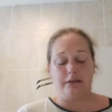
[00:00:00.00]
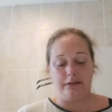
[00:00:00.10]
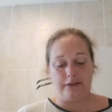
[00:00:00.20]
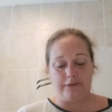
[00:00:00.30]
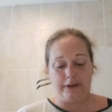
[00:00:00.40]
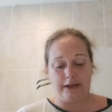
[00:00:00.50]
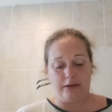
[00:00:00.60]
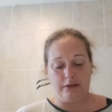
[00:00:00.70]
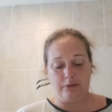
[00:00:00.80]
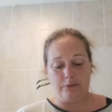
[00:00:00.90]
This
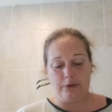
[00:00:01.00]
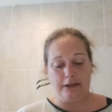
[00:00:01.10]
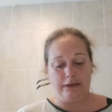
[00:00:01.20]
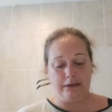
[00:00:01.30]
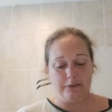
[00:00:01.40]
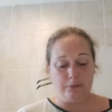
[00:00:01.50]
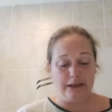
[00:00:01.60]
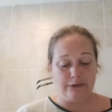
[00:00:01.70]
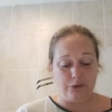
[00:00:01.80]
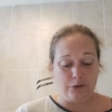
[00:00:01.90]
thing. We,
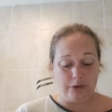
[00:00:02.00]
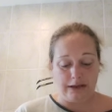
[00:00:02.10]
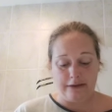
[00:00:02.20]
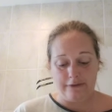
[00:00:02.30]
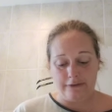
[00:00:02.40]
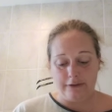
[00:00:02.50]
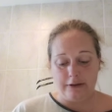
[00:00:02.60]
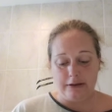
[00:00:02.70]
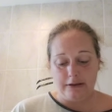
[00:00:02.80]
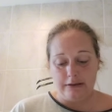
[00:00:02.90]
we too have
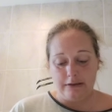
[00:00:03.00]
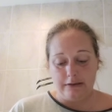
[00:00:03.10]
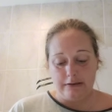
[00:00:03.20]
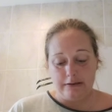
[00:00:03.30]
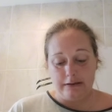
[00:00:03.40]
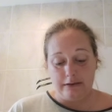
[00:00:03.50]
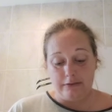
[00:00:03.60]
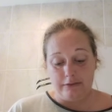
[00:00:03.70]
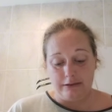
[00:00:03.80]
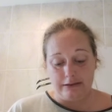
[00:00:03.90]

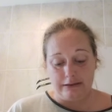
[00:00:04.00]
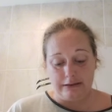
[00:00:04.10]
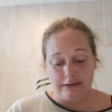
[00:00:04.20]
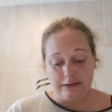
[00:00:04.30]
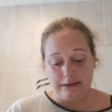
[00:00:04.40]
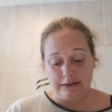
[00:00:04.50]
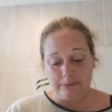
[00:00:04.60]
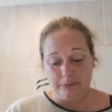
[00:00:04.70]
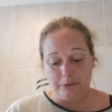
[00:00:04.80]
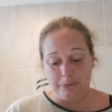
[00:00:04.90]
illnesses.
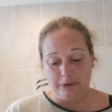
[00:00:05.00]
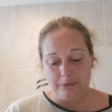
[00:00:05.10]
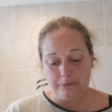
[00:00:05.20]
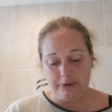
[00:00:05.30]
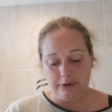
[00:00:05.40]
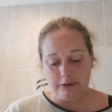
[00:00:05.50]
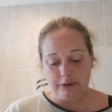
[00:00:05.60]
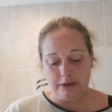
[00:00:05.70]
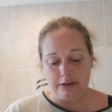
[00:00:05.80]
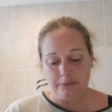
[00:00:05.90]
That's the problem.
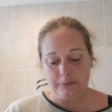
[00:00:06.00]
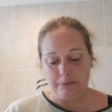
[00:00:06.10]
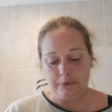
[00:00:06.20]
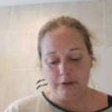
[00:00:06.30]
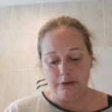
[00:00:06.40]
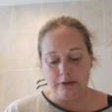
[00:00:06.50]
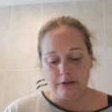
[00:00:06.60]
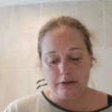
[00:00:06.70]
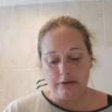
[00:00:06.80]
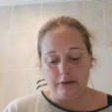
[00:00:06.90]
Um,
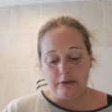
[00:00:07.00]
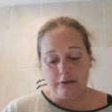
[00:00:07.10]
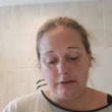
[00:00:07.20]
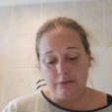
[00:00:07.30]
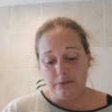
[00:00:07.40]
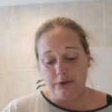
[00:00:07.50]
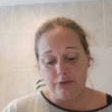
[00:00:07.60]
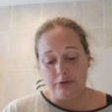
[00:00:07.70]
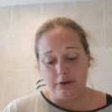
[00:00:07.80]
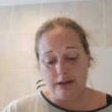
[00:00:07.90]
we
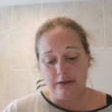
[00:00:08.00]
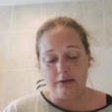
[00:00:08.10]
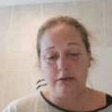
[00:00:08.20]
try.